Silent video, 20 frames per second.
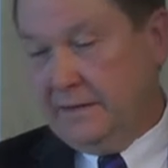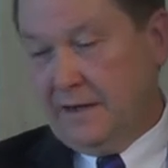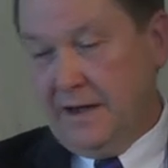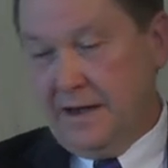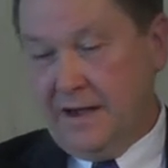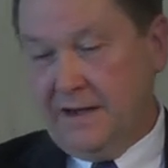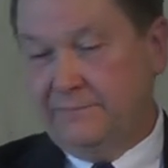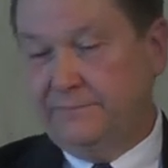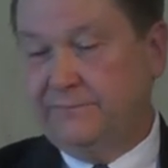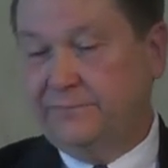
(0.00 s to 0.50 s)

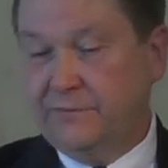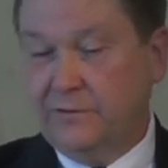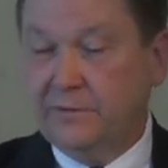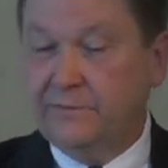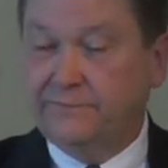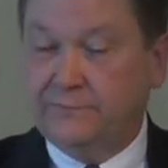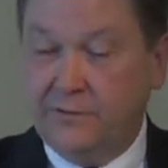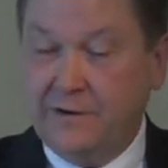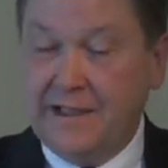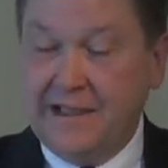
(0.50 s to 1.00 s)

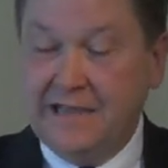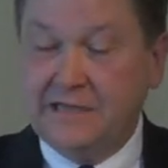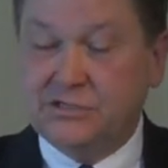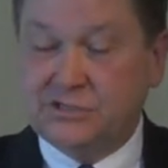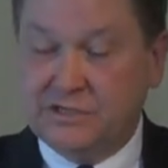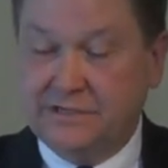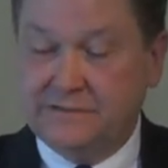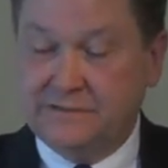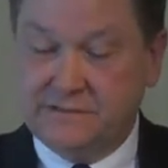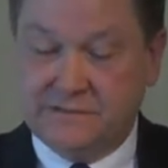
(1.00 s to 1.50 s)
for
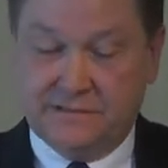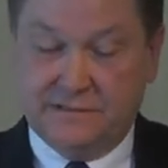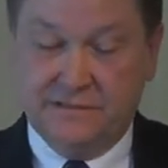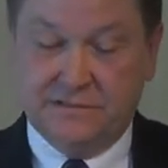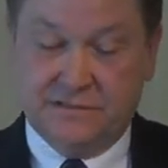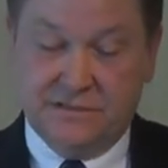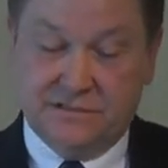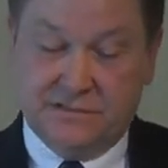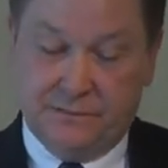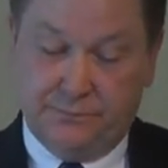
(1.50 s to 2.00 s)
Asians,
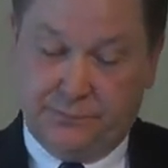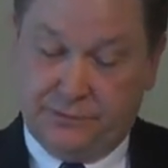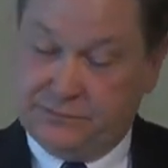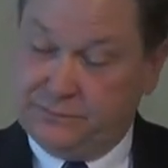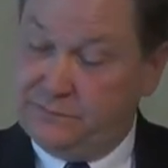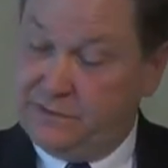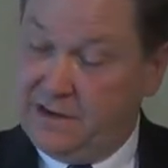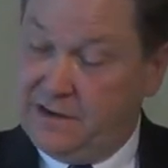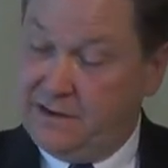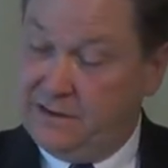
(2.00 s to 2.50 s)
this is a
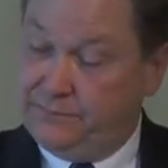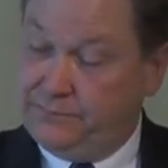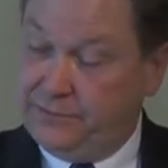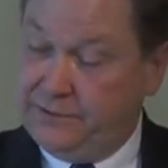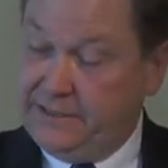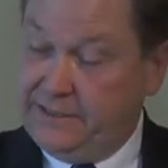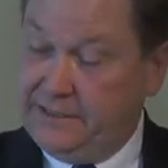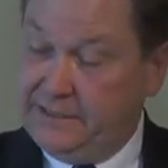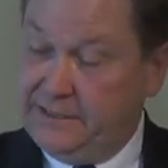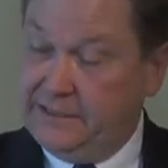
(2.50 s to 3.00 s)

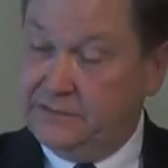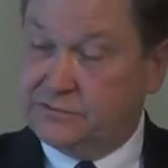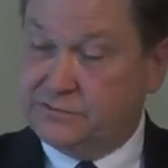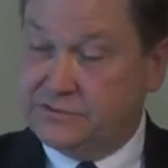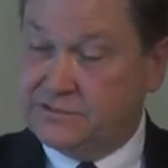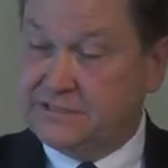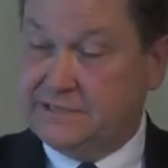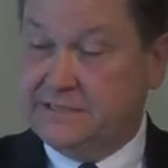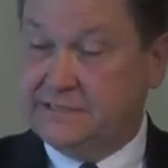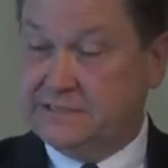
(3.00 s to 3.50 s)
pretty
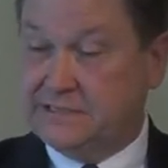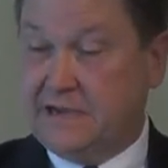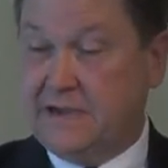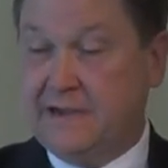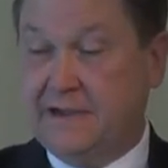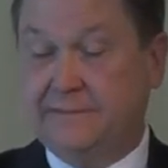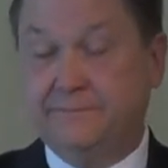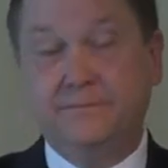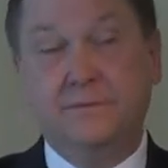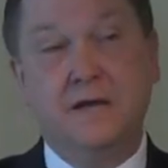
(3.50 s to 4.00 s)
interesting
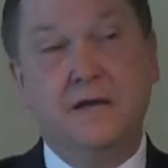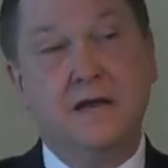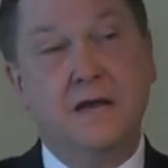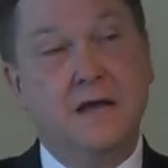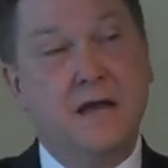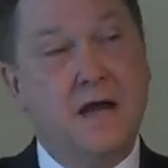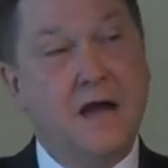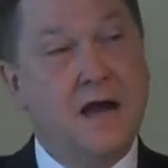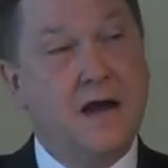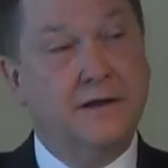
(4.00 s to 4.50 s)
time
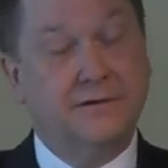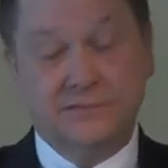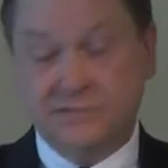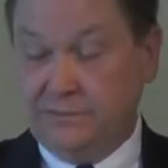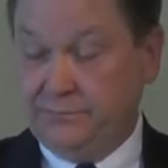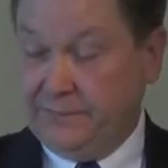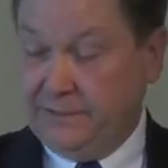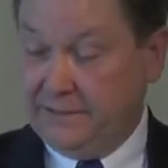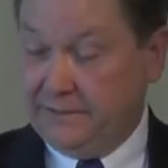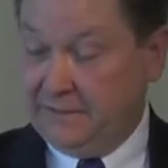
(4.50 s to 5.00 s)

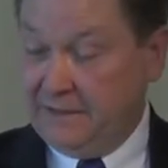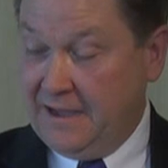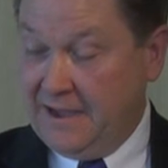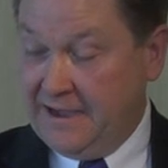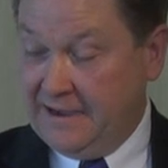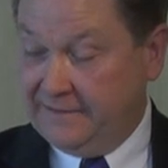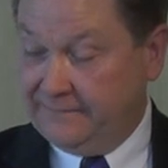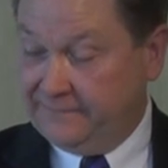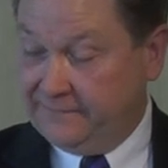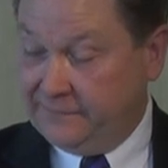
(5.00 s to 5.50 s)
to be
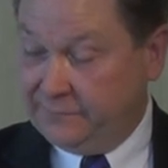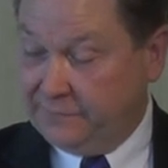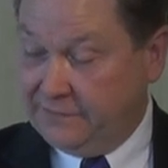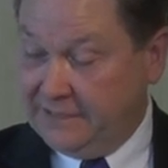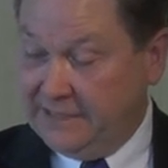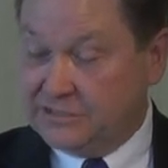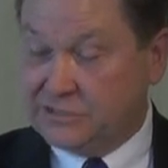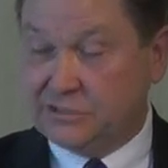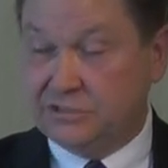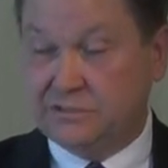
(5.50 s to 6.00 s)
alive in
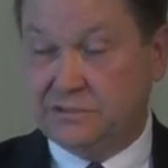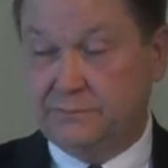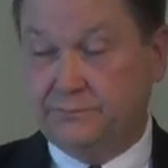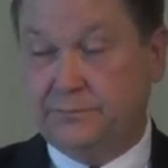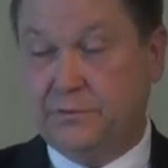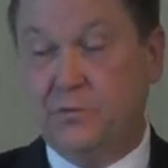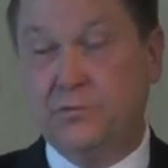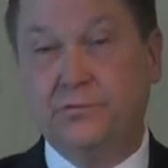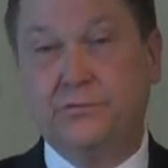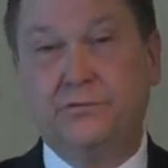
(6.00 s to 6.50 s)
relation to
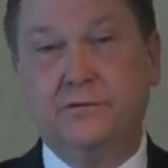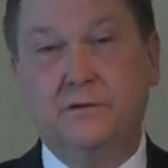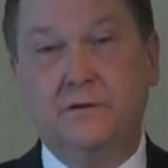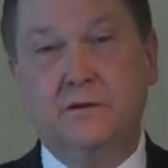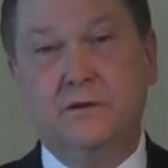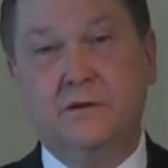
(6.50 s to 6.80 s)
both